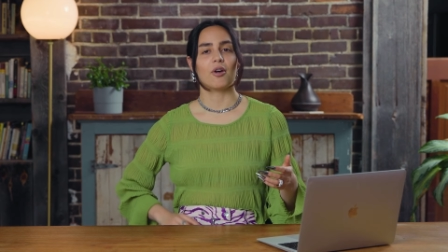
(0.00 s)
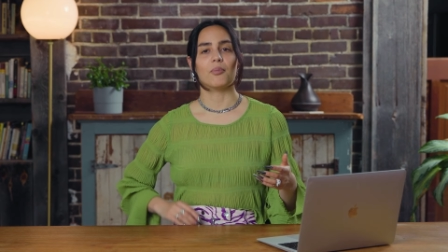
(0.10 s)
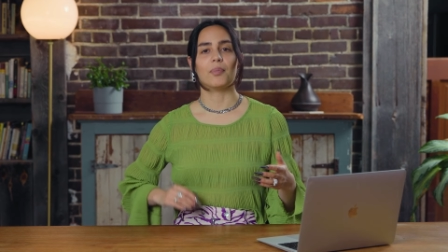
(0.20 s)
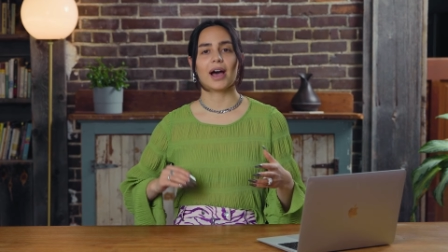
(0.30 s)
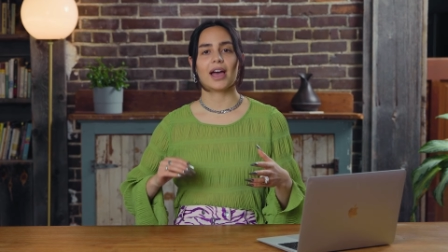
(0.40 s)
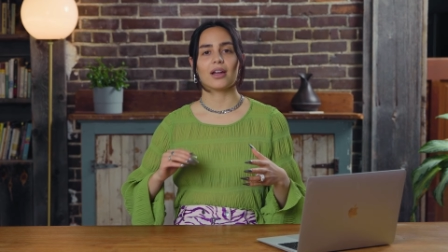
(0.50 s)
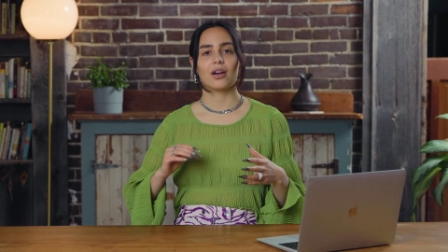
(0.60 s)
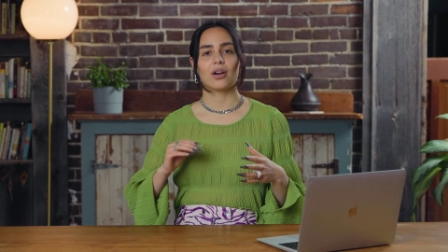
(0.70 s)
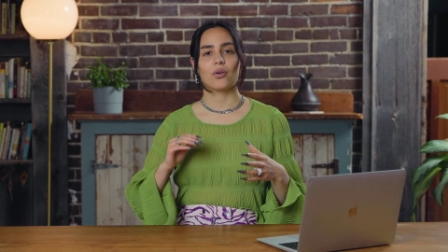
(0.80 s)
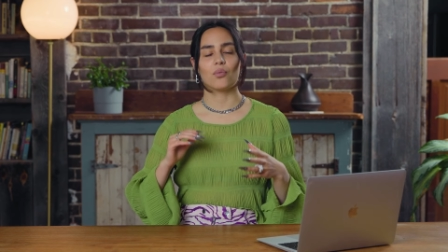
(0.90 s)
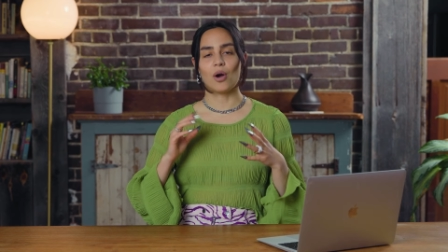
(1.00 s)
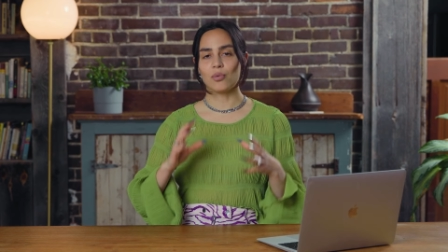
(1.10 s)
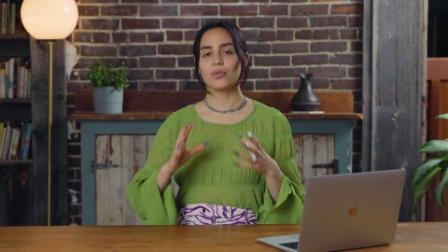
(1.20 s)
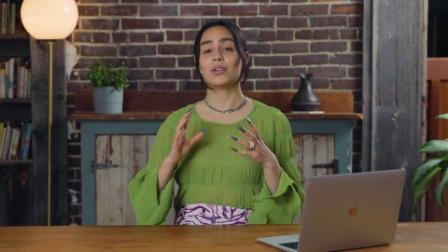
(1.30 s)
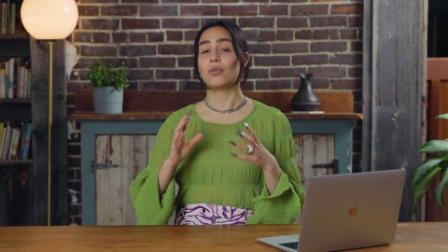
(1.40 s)
but
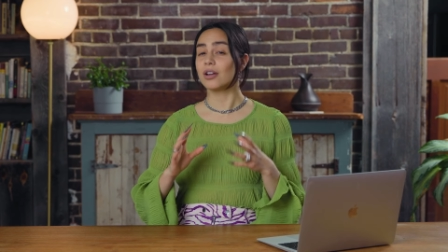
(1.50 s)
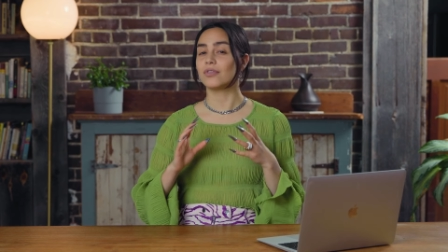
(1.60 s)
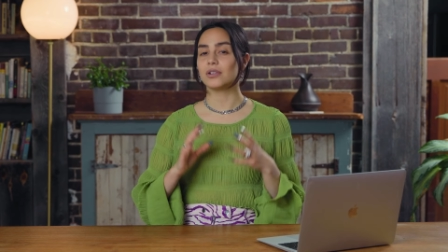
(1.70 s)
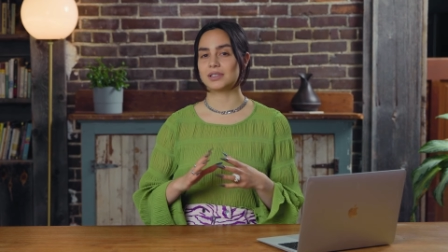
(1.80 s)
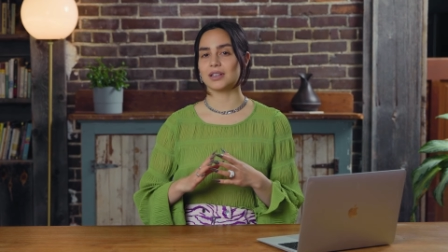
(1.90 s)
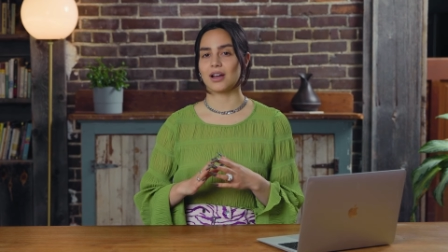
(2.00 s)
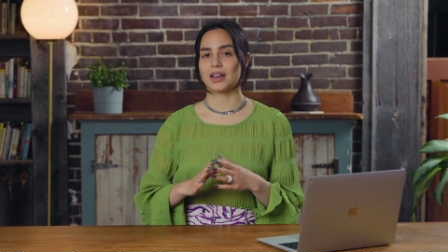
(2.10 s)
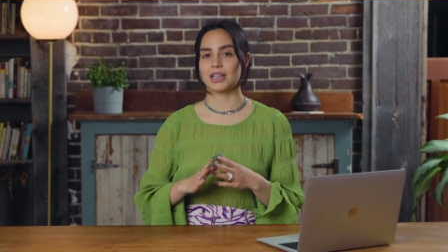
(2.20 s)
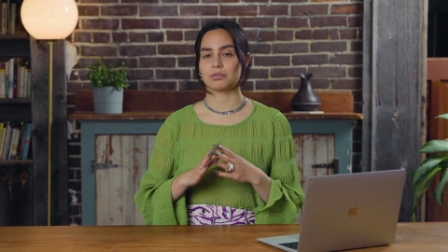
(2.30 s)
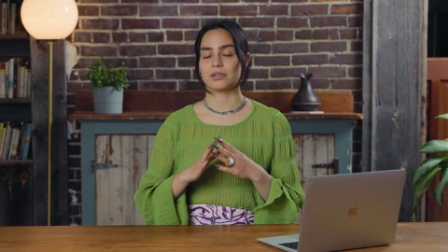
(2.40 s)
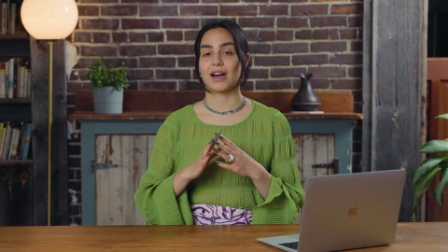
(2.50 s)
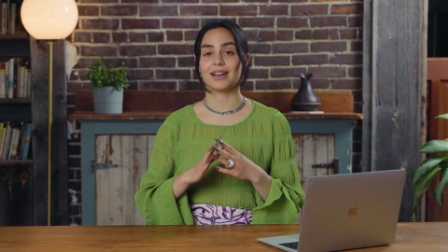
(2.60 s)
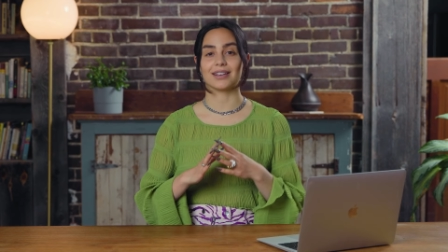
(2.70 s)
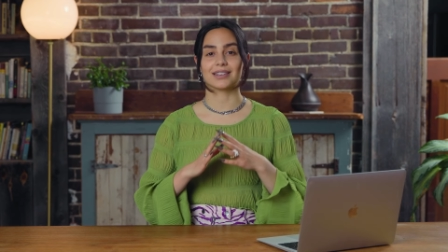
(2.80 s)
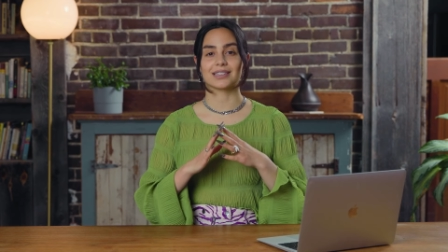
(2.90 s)
what we want to focus on is
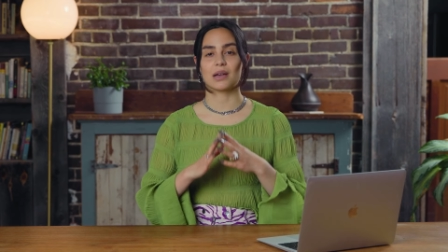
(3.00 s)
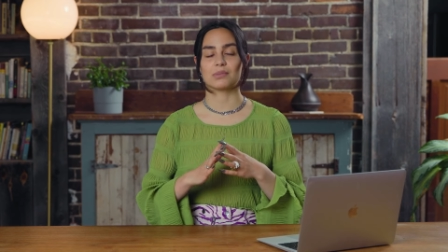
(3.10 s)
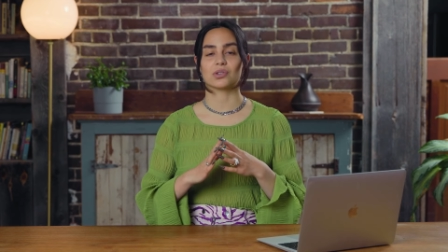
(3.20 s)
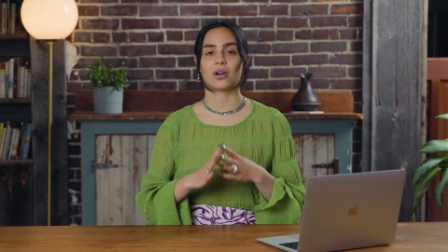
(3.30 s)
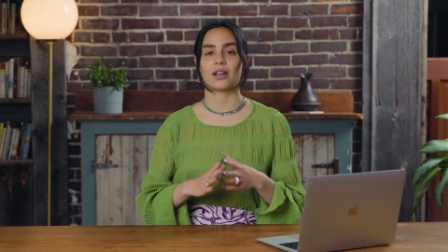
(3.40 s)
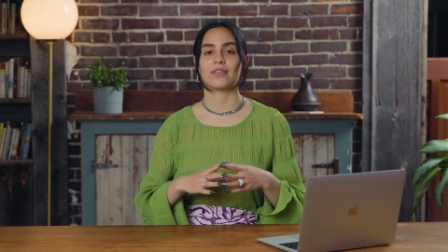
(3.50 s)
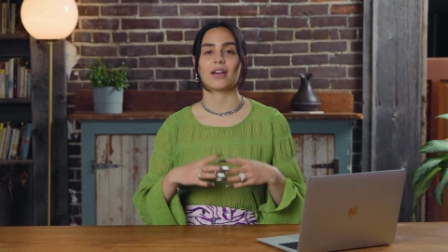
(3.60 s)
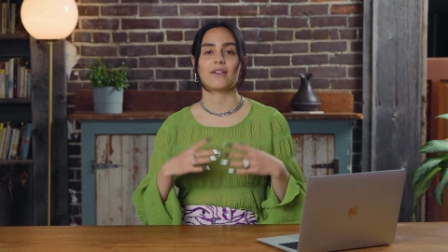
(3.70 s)
providing some sort of